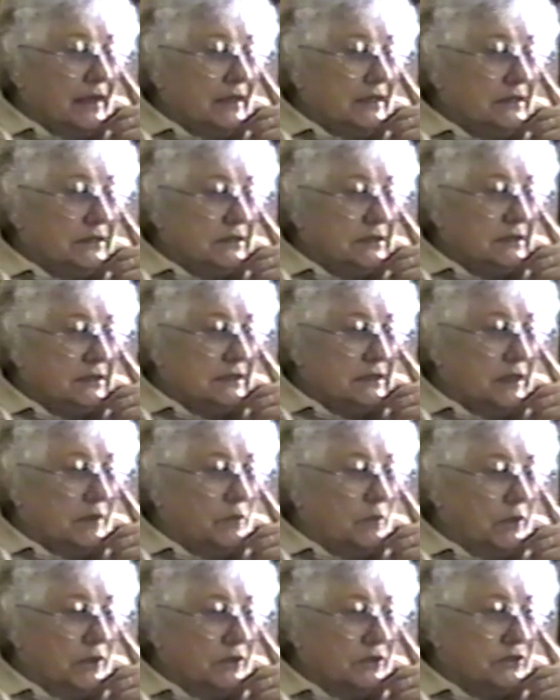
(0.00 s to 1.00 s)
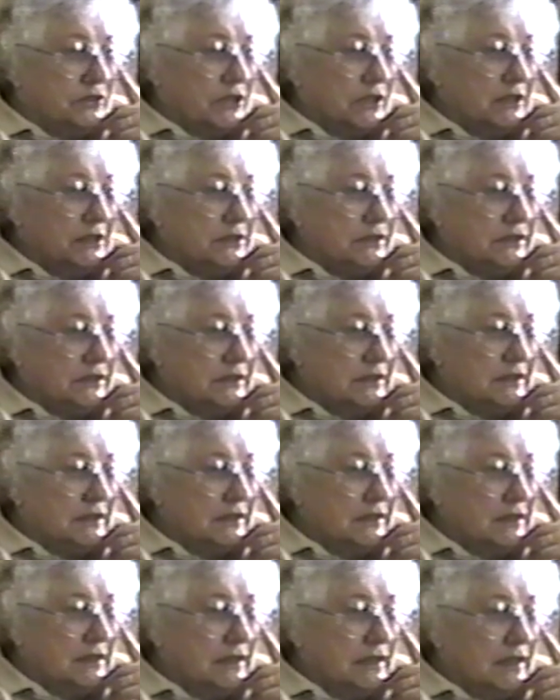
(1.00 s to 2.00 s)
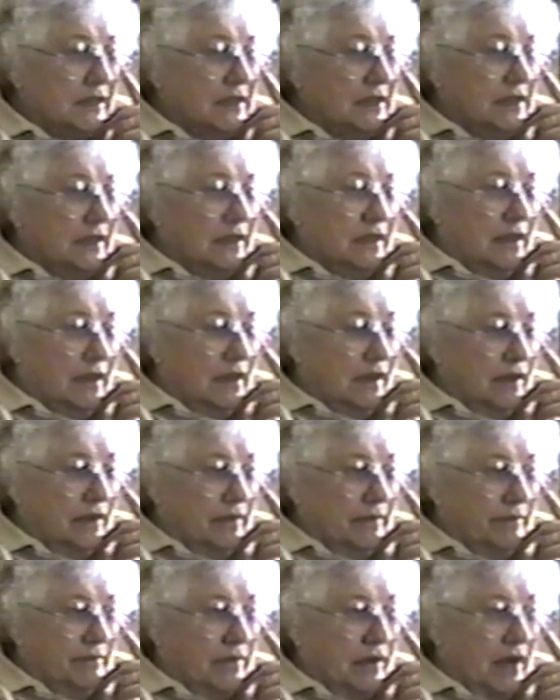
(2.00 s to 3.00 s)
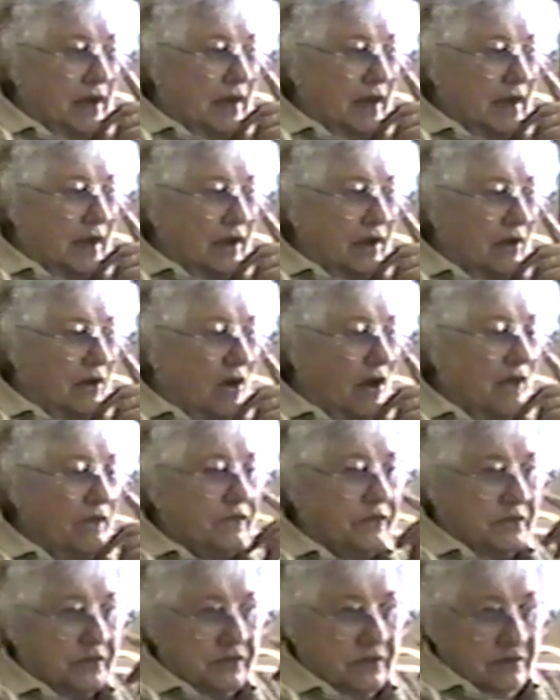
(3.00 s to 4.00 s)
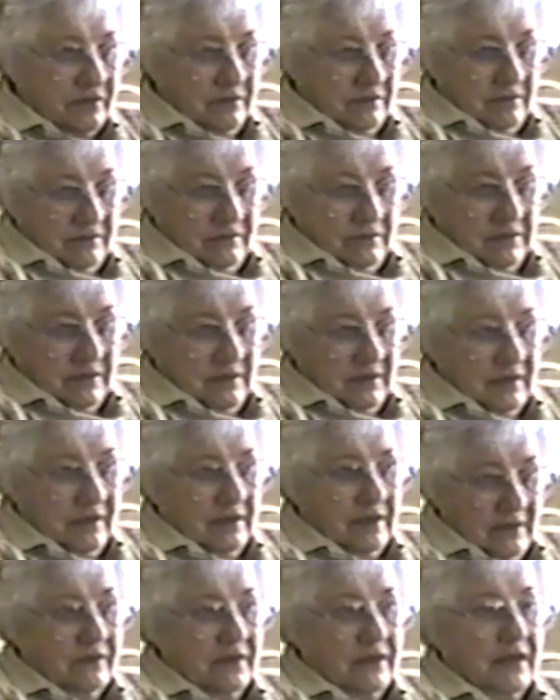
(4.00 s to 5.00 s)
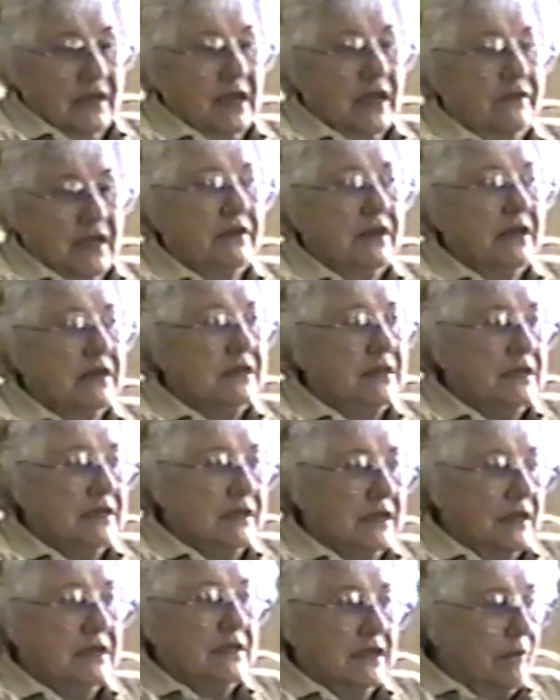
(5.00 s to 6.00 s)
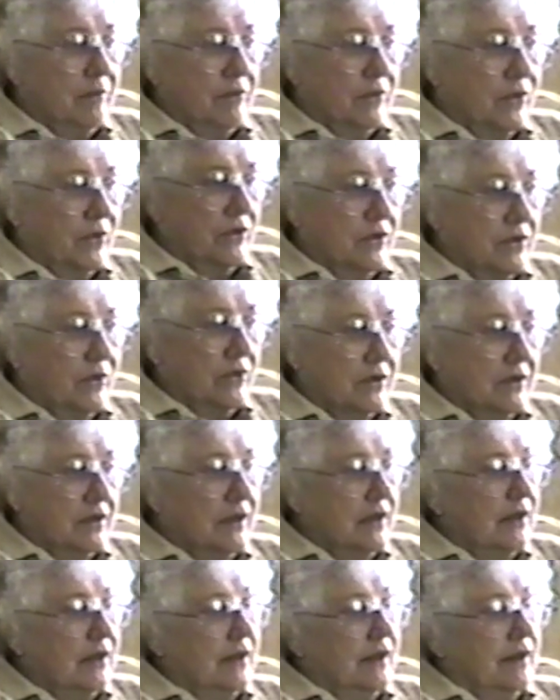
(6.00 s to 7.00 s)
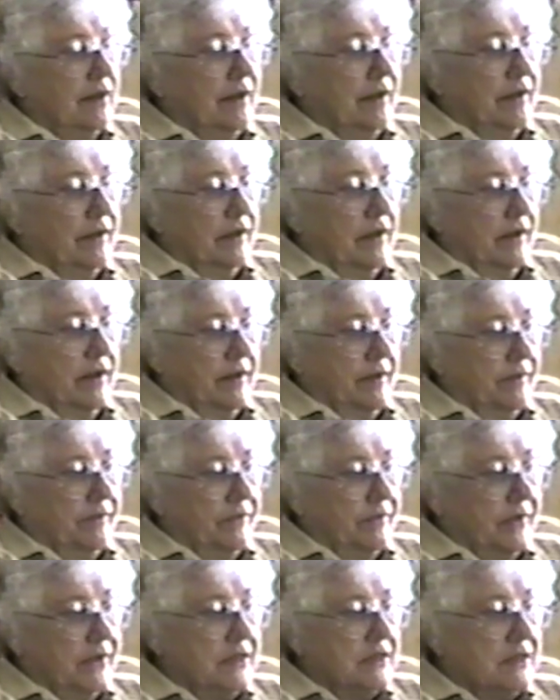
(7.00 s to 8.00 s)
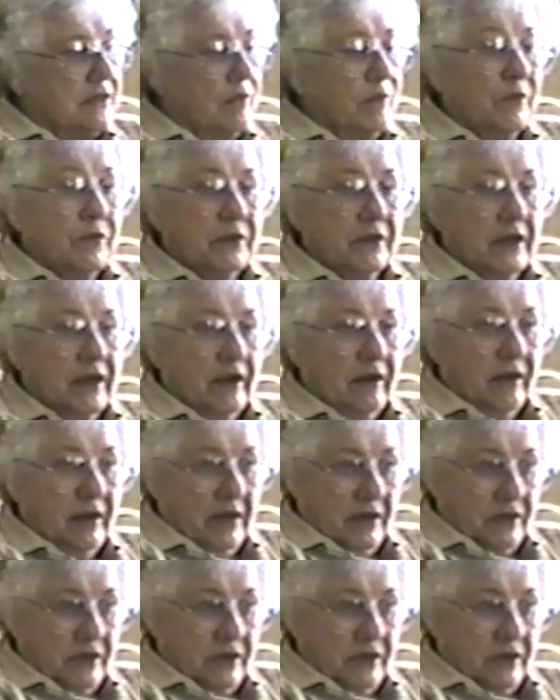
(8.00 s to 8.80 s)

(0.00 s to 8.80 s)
and she said, we're changing our office thing, and they need a lot more, need someone to help